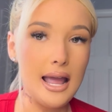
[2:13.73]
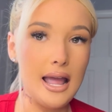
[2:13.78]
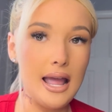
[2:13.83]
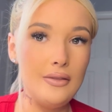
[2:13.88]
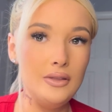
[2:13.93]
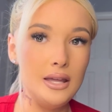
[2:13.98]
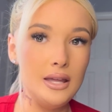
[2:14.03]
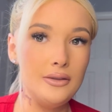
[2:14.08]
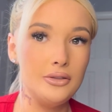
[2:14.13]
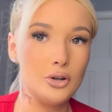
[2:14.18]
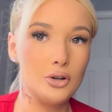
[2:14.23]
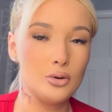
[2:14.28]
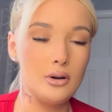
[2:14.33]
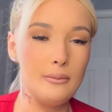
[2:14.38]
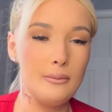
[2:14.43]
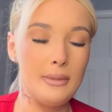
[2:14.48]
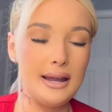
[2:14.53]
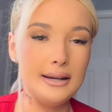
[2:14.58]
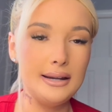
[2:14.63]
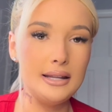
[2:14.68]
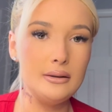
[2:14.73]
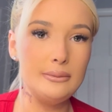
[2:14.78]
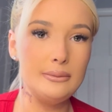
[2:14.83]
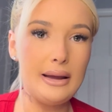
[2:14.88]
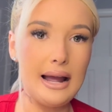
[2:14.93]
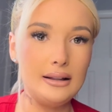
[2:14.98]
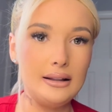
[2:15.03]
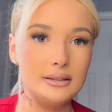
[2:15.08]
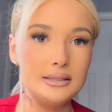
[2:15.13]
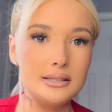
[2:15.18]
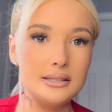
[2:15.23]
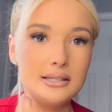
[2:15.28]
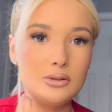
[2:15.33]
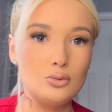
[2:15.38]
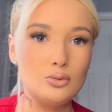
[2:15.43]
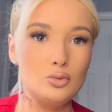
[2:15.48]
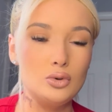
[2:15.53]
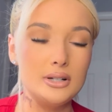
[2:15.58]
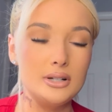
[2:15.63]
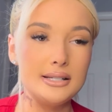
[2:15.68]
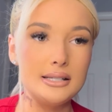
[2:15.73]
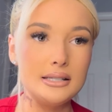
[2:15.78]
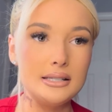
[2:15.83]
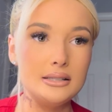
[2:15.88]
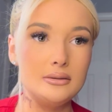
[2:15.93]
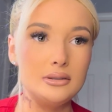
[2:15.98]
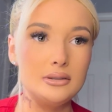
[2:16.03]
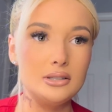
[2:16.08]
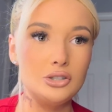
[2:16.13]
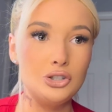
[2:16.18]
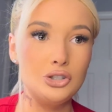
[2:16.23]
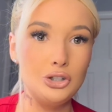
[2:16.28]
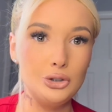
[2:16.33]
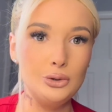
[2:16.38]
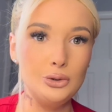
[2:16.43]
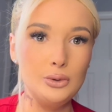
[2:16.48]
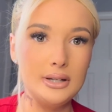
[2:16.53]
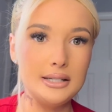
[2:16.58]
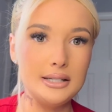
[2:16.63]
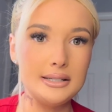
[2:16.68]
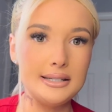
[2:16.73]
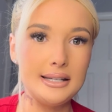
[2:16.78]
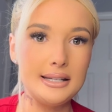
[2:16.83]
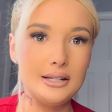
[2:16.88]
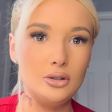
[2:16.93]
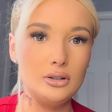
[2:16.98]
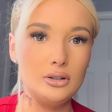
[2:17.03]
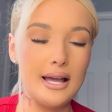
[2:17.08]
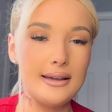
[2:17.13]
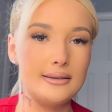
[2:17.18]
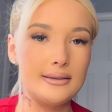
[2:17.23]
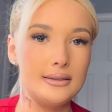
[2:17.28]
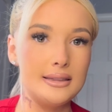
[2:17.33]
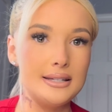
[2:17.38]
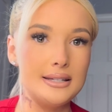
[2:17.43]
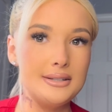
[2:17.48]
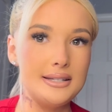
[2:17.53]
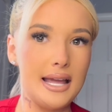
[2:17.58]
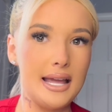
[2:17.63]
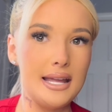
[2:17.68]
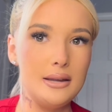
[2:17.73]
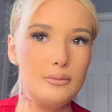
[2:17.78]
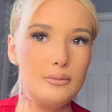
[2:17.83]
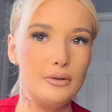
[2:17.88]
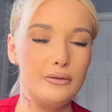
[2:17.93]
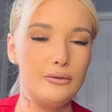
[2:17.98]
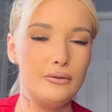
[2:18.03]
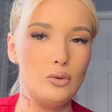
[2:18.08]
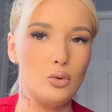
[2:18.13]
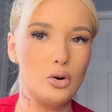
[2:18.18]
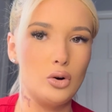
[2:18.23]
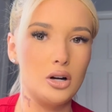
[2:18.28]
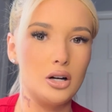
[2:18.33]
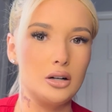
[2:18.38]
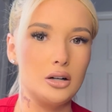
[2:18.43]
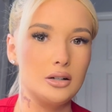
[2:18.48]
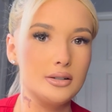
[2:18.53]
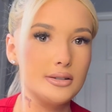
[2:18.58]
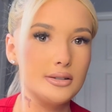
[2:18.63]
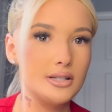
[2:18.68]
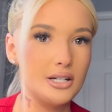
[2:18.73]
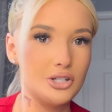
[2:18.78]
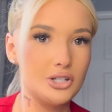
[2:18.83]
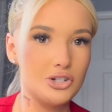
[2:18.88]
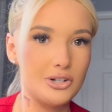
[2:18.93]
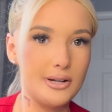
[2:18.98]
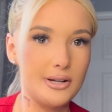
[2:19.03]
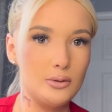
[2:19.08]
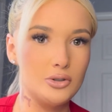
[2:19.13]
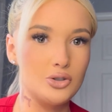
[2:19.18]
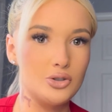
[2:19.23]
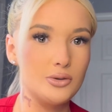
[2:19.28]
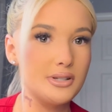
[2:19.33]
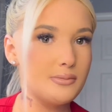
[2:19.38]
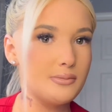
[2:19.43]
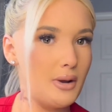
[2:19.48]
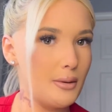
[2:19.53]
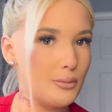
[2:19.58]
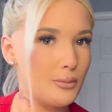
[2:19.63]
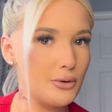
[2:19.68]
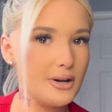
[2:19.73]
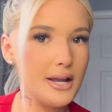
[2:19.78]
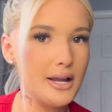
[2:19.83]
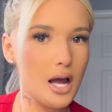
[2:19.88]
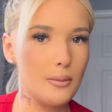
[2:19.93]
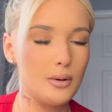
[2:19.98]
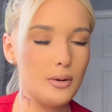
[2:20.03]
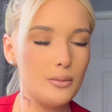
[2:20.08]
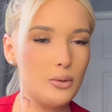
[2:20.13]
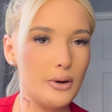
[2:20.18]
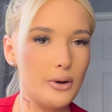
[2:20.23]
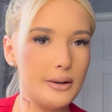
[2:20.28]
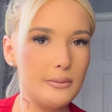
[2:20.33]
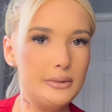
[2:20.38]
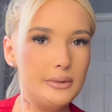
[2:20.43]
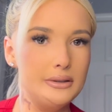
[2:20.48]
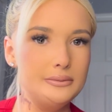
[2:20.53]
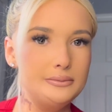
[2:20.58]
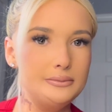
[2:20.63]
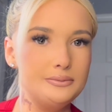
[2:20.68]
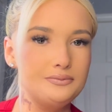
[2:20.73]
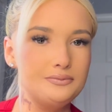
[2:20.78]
And then the remaining balance wasn't due until like the day before surgery, which was my pre-op appointment.